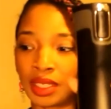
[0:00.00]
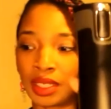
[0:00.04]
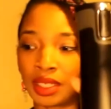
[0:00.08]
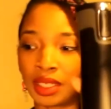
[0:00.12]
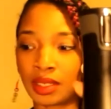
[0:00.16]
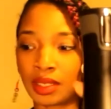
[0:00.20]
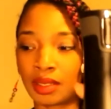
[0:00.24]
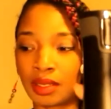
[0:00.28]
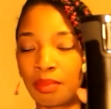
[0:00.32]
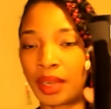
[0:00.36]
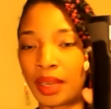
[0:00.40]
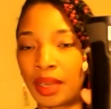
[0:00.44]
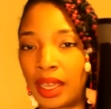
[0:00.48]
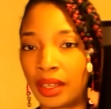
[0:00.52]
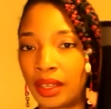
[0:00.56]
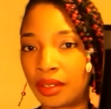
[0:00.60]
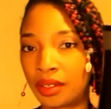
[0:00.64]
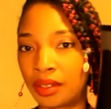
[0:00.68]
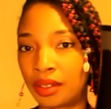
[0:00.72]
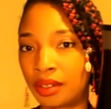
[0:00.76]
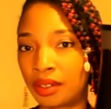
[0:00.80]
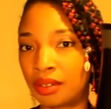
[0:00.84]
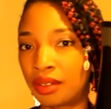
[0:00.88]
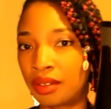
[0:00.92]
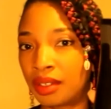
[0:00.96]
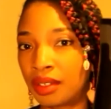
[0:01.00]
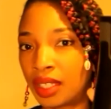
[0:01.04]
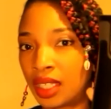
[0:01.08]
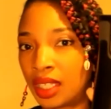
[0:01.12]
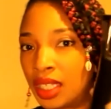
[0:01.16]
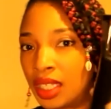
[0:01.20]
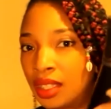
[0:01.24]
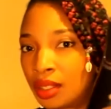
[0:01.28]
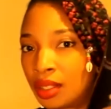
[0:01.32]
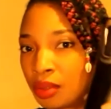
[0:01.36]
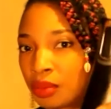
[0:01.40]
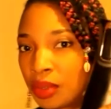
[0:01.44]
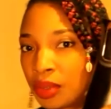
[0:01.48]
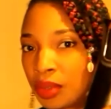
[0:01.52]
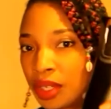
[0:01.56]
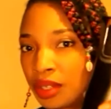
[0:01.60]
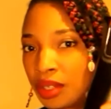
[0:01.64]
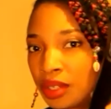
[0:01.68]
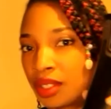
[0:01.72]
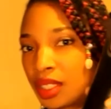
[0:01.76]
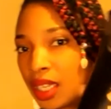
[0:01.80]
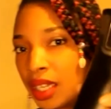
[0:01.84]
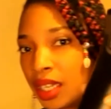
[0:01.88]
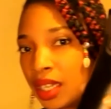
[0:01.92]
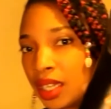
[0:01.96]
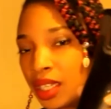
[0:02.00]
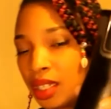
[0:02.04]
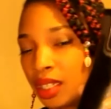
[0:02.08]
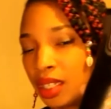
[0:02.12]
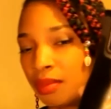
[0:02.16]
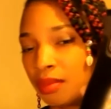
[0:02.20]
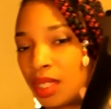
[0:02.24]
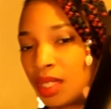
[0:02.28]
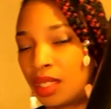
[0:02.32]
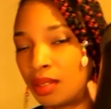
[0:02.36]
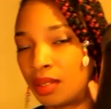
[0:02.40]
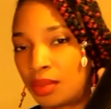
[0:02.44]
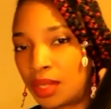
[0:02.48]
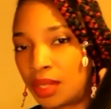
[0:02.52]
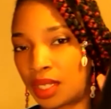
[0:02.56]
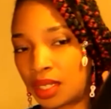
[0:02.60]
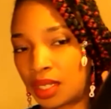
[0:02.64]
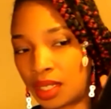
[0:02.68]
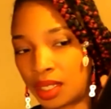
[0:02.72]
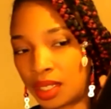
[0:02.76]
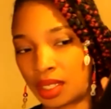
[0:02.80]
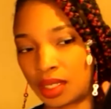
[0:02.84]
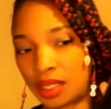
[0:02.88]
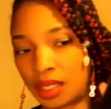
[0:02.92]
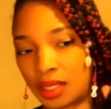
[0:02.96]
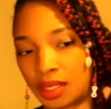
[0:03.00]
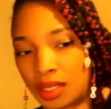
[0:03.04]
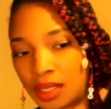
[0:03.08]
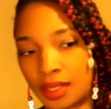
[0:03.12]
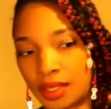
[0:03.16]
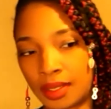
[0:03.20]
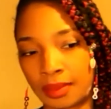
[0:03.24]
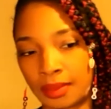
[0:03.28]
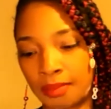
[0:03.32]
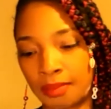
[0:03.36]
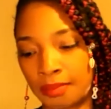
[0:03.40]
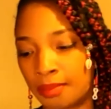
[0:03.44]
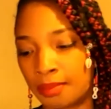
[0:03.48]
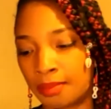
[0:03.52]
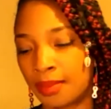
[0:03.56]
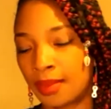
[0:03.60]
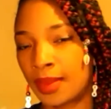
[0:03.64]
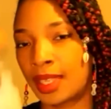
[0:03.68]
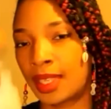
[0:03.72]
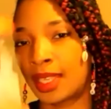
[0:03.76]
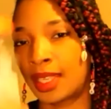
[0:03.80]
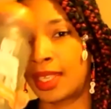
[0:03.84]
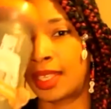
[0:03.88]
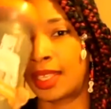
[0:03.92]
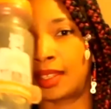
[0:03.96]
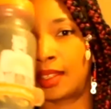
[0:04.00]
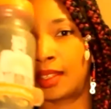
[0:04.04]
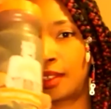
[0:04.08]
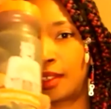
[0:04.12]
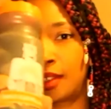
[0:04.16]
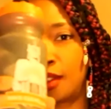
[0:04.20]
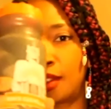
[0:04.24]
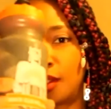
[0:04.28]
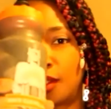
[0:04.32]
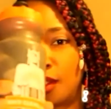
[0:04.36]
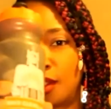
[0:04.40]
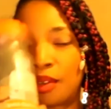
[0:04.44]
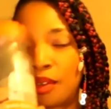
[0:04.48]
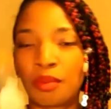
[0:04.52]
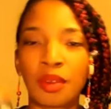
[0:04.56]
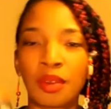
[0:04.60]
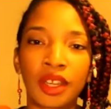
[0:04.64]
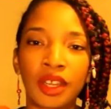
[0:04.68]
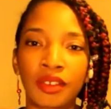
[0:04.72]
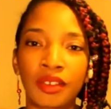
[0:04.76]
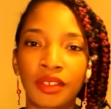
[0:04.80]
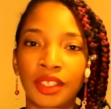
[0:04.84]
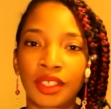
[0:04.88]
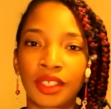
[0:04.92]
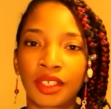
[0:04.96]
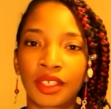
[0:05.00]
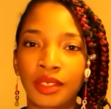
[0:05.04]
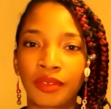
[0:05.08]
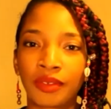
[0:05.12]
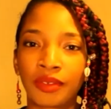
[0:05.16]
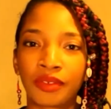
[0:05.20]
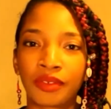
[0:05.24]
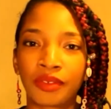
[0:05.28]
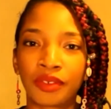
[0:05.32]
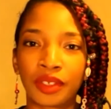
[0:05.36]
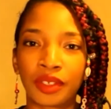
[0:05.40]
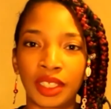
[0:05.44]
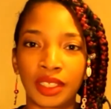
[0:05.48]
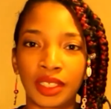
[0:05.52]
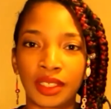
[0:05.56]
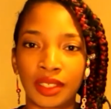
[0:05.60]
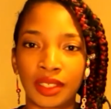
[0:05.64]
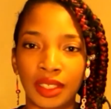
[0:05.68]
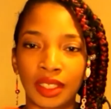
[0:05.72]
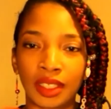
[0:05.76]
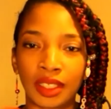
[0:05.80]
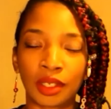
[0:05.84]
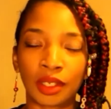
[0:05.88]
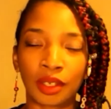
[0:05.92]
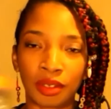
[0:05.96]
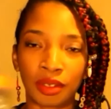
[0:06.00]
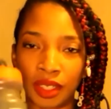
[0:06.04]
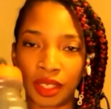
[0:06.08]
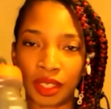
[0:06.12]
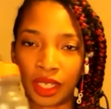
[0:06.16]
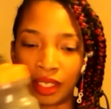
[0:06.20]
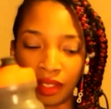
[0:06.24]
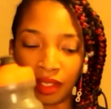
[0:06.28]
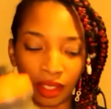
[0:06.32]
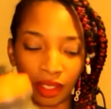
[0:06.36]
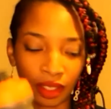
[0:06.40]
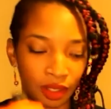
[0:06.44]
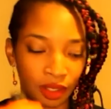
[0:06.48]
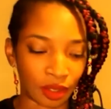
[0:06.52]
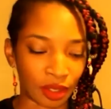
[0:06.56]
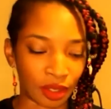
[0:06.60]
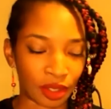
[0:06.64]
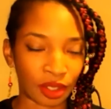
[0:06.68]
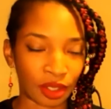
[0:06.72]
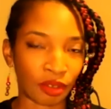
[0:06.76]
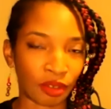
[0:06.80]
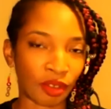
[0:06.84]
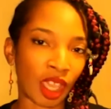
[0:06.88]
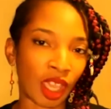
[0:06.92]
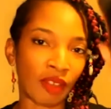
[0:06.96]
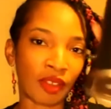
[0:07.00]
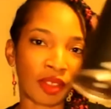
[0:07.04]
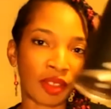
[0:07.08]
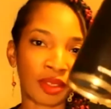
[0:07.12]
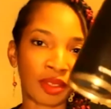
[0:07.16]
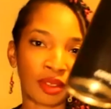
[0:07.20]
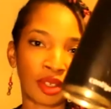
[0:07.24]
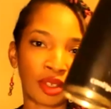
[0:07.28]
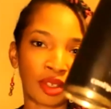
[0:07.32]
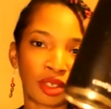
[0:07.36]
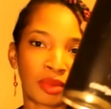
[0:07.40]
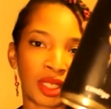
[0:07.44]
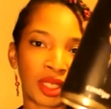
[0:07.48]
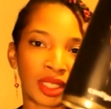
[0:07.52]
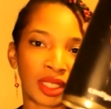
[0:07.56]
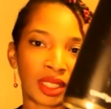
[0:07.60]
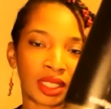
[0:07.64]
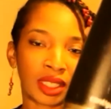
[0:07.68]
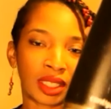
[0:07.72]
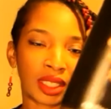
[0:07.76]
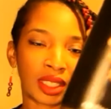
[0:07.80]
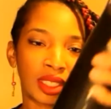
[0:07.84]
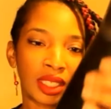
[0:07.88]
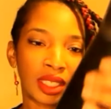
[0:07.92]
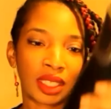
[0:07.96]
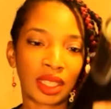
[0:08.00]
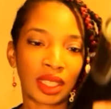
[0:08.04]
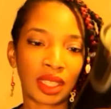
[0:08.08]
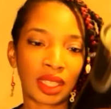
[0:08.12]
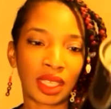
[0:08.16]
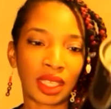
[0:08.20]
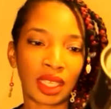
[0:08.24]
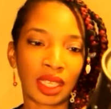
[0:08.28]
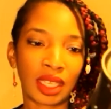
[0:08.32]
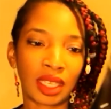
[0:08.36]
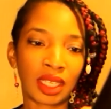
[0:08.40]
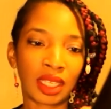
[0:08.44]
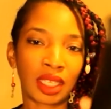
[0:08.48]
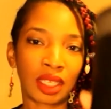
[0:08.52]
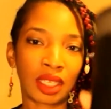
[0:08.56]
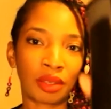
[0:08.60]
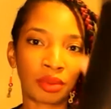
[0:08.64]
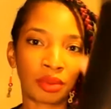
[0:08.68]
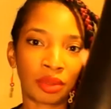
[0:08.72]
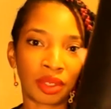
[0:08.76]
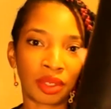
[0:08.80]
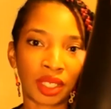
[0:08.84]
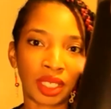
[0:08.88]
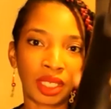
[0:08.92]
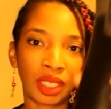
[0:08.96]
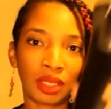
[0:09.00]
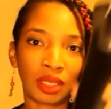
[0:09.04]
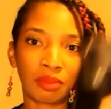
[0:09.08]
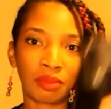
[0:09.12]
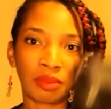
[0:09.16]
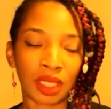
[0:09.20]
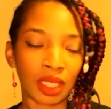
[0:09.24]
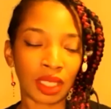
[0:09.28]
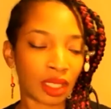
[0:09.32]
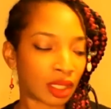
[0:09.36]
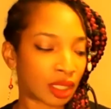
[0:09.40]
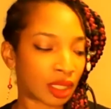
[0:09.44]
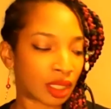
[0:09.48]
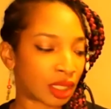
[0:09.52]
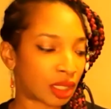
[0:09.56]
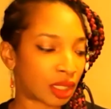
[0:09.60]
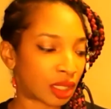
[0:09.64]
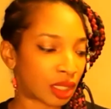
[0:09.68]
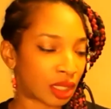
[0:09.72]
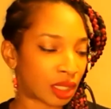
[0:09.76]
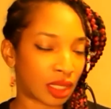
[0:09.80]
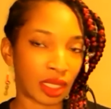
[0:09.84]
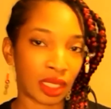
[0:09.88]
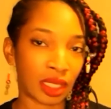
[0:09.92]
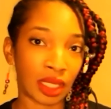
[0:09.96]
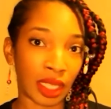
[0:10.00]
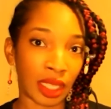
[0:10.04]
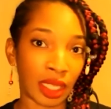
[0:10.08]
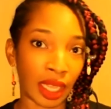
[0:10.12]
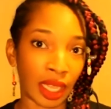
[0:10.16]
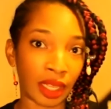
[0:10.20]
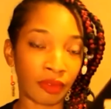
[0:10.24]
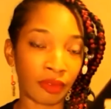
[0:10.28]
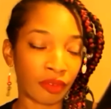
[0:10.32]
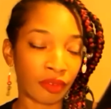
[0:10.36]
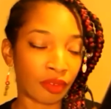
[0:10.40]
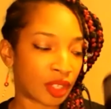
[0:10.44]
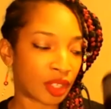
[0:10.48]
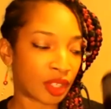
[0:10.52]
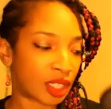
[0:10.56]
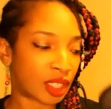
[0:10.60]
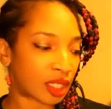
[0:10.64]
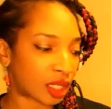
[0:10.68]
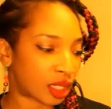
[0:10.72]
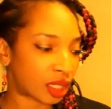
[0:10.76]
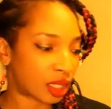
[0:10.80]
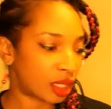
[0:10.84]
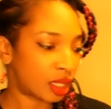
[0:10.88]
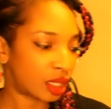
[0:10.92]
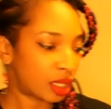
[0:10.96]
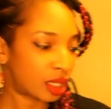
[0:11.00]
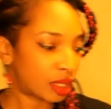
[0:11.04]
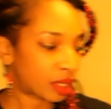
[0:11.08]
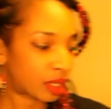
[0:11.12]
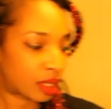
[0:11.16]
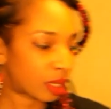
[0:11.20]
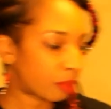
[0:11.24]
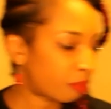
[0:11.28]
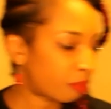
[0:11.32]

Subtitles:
bottle in the wintertime, because your water is going to freeze. It's cold out there. So you have a thermos, then it will keep it at least not freezing, some